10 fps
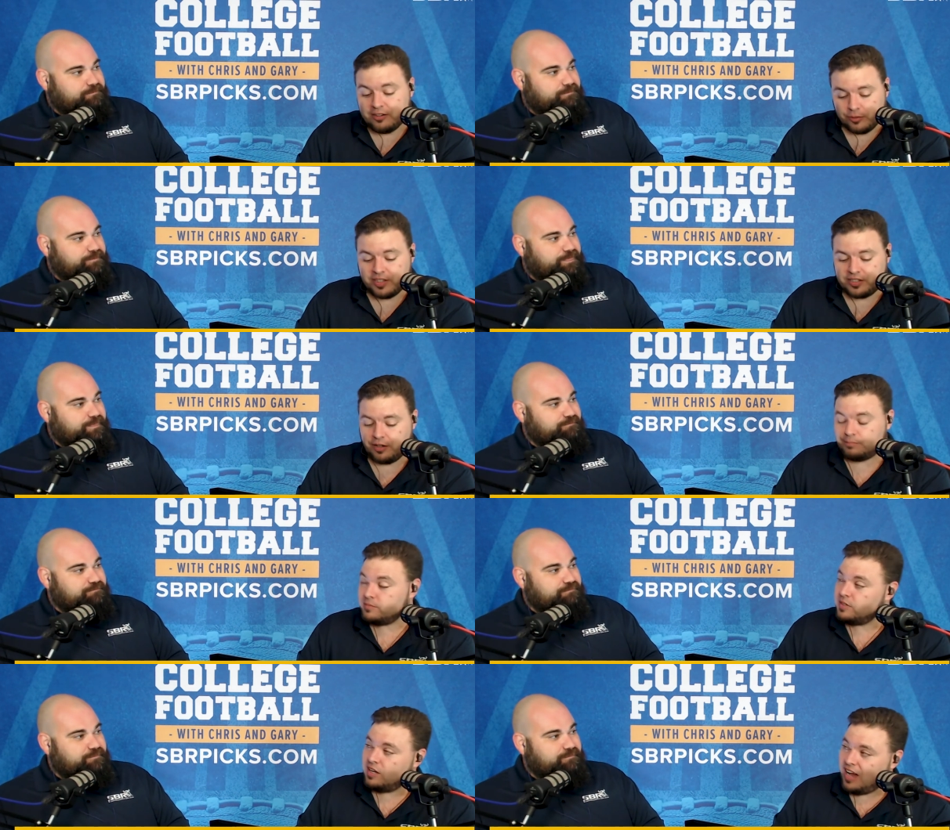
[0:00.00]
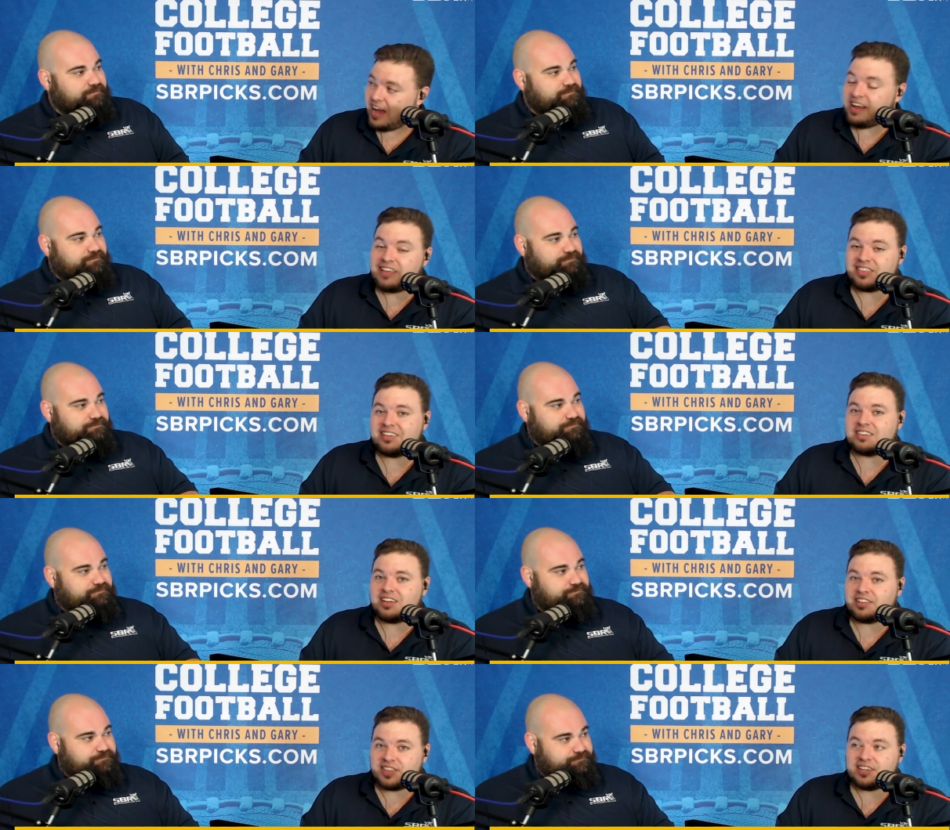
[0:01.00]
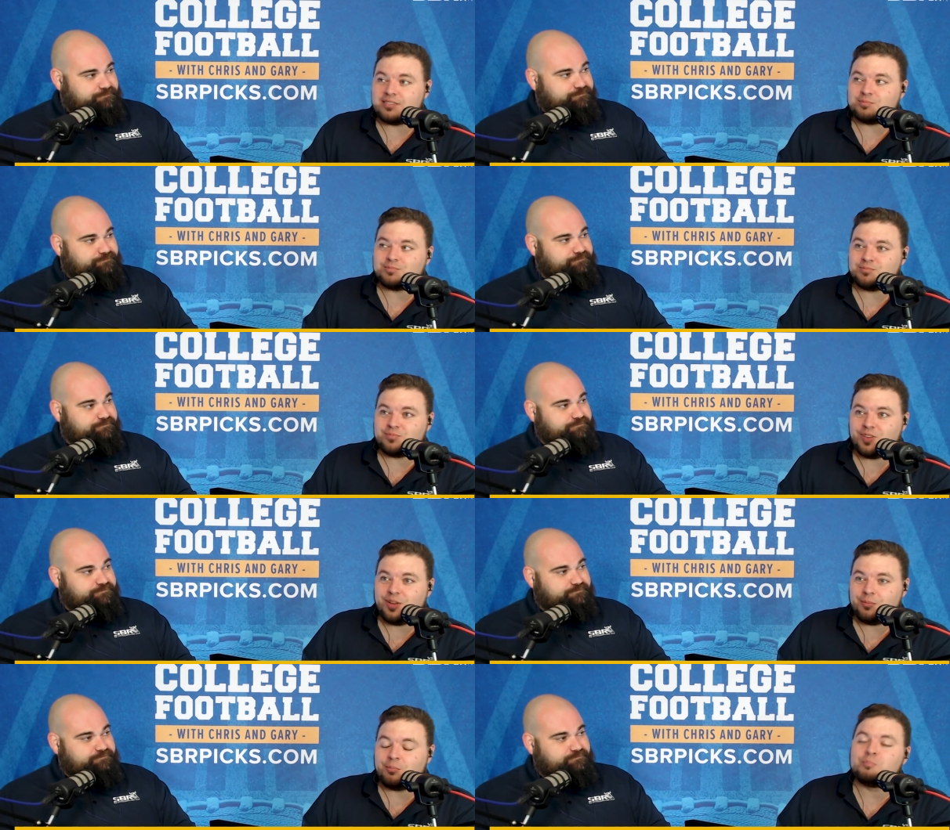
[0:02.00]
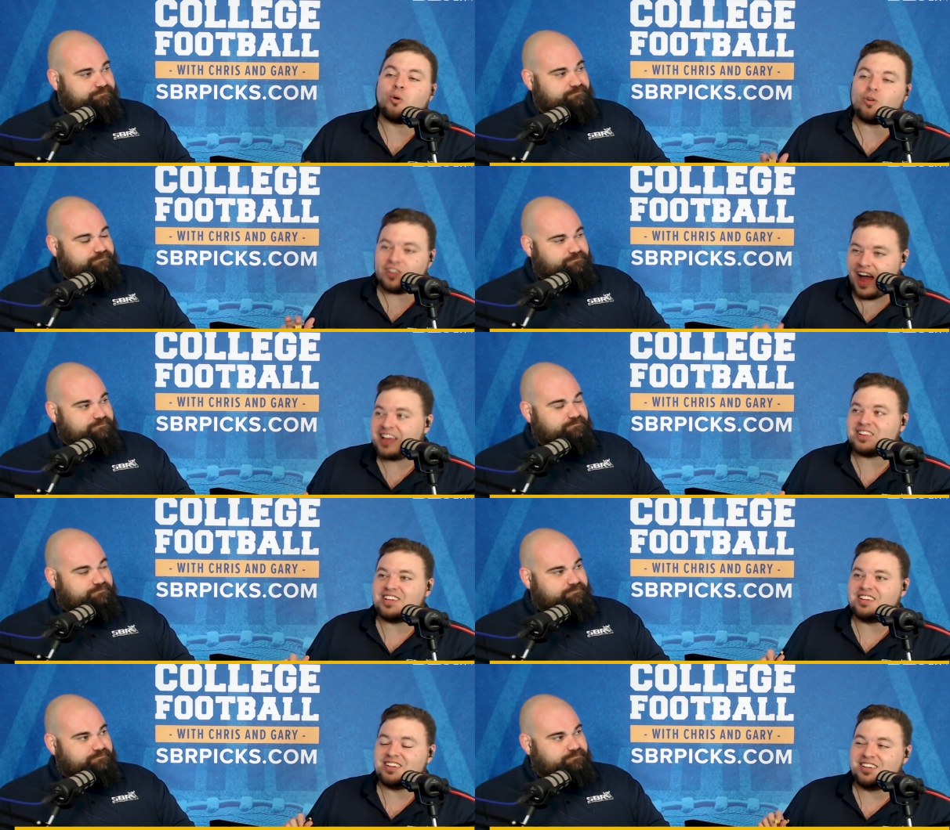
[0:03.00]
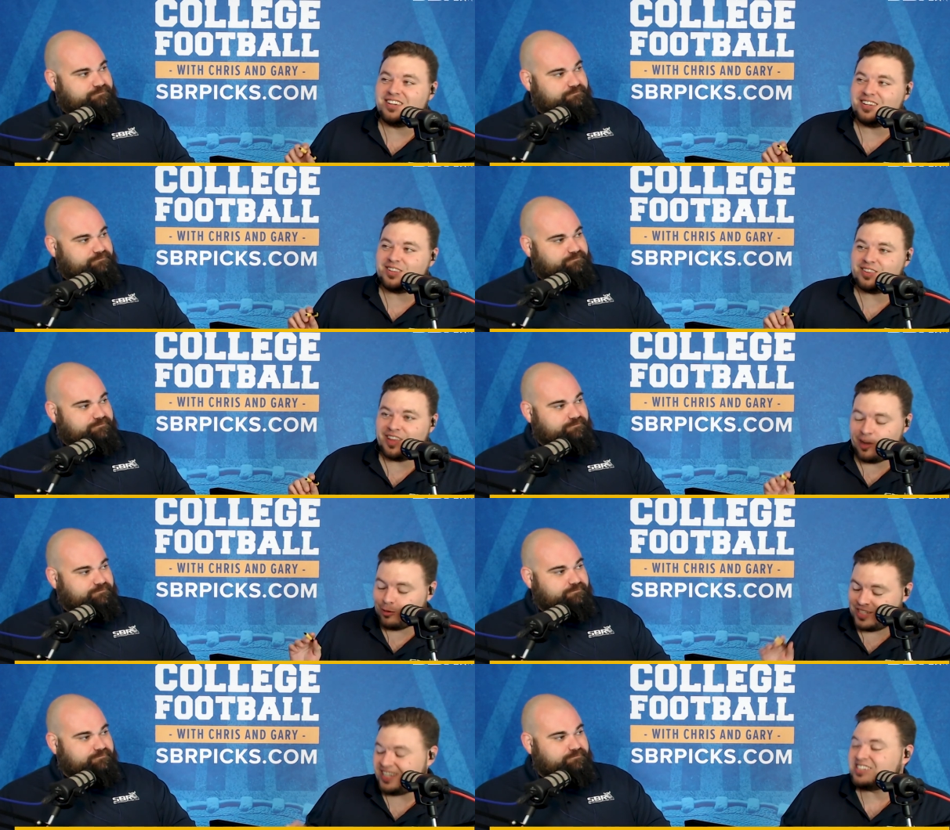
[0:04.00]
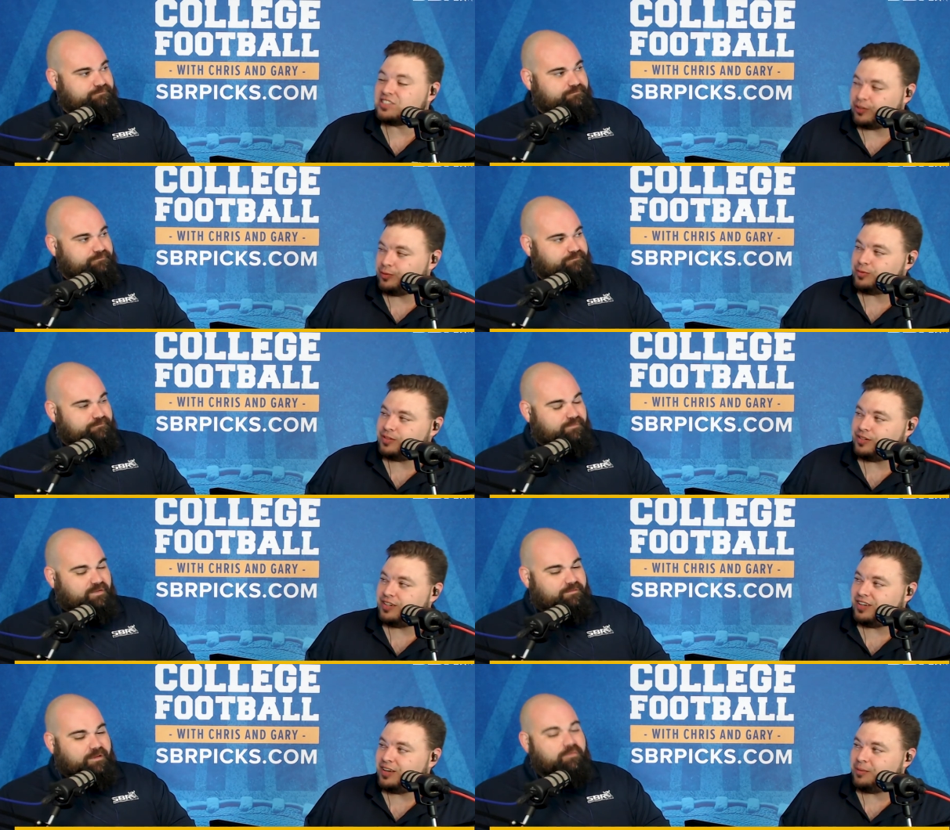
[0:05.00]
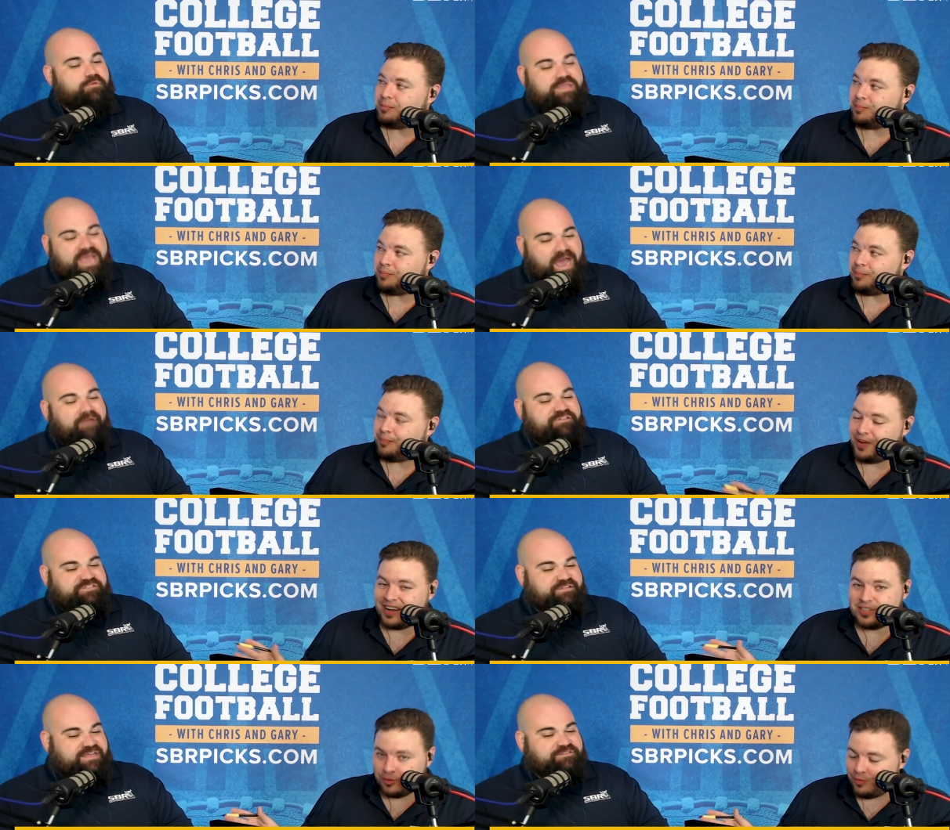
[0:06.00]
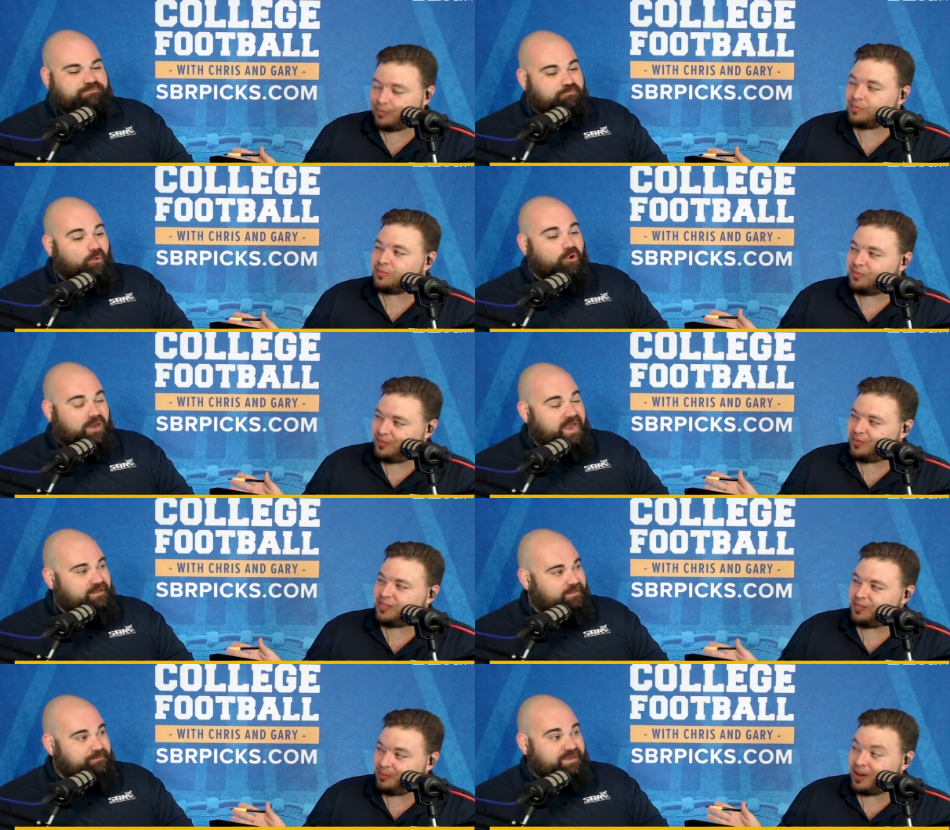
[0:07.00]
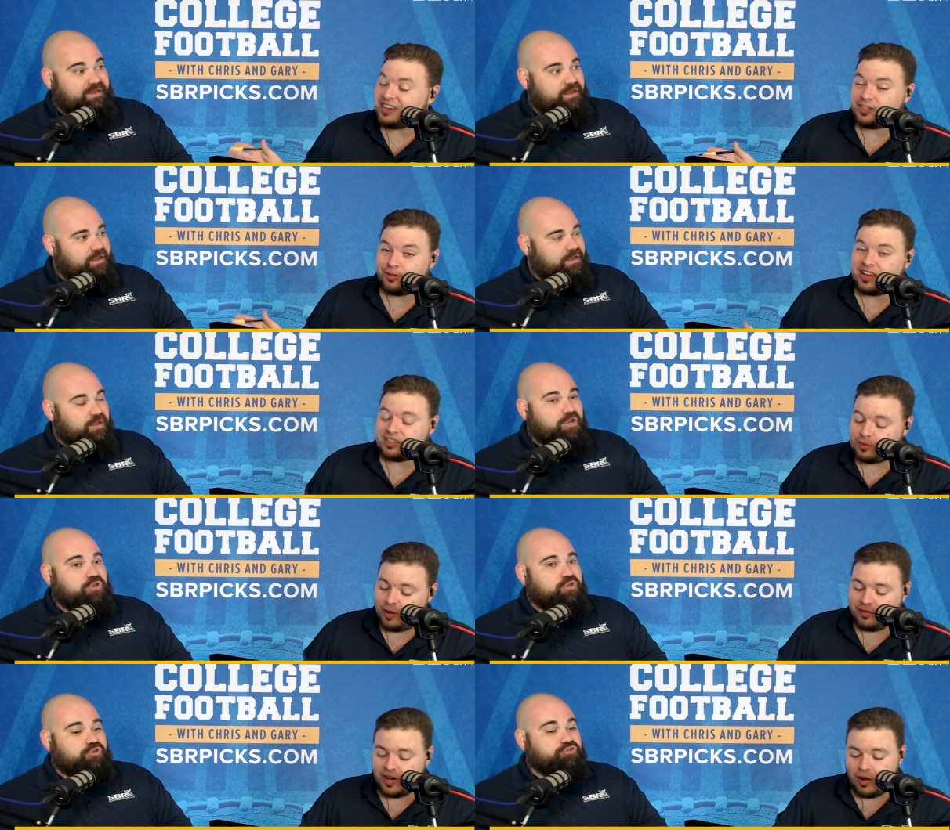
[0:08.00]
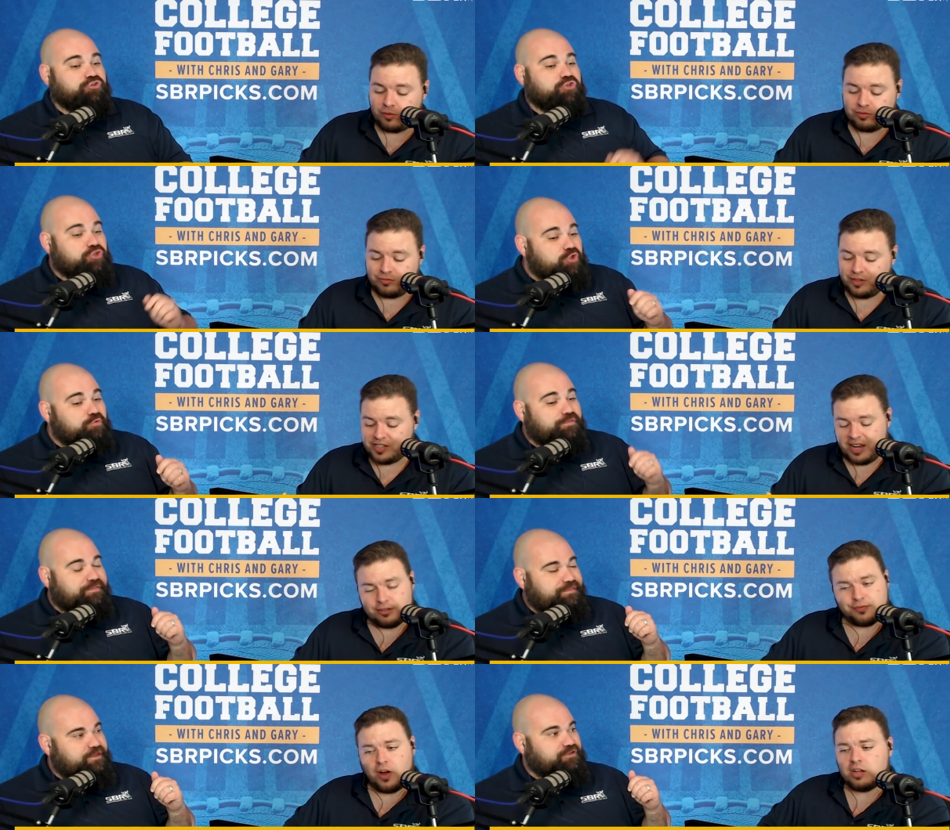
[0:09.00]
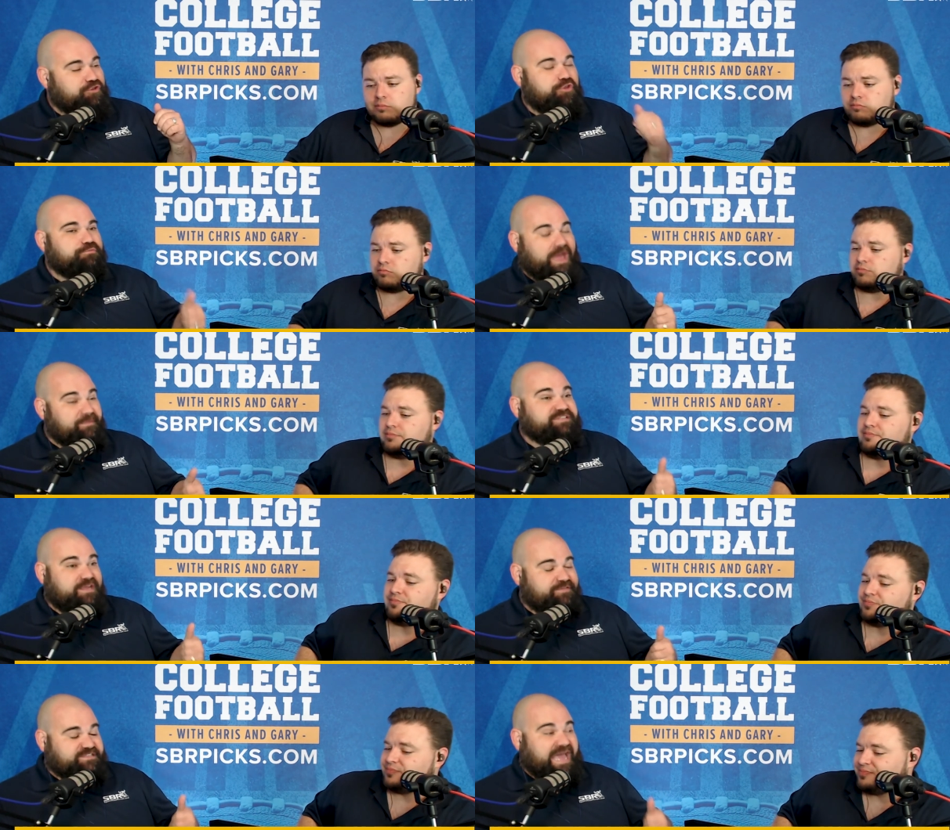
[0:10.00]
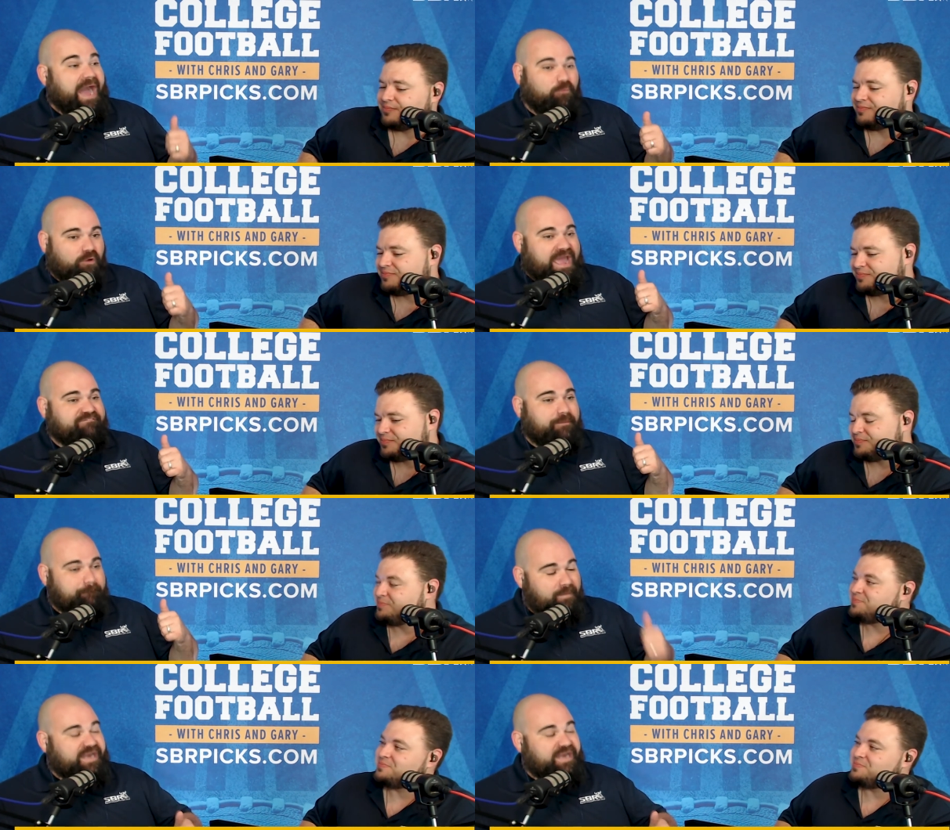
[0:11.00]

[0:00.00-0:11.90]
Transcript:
Speaker 1: think so. I think more likely they go 10-2. Well,
Speaker 2: yeah, obviously that's more likely. But I do like the 12-0. Do you? It sounds fun. Do you? I'm gonna tell you this. I will have a money